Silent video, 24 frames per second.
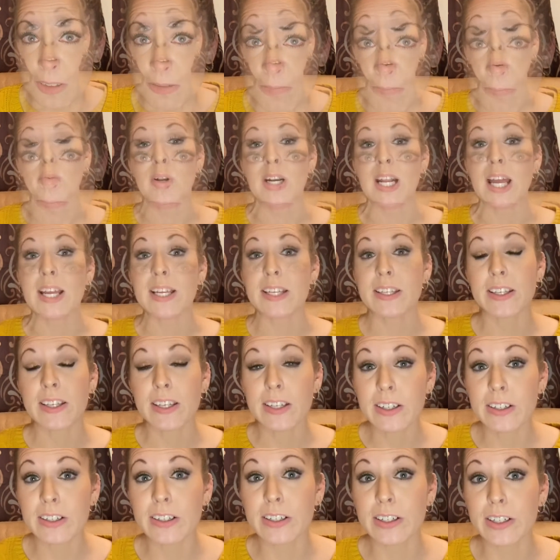So when I
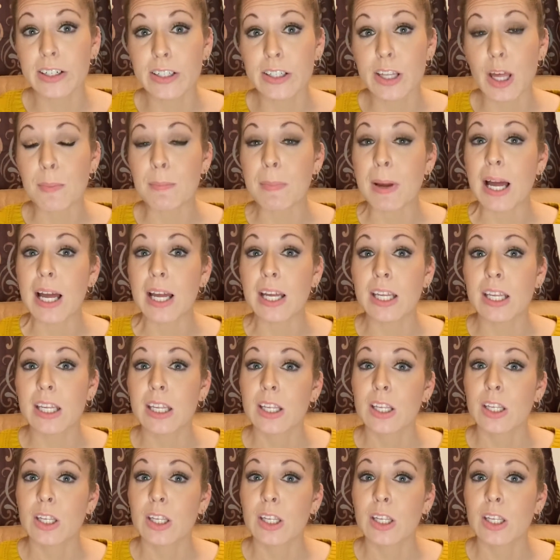hear that my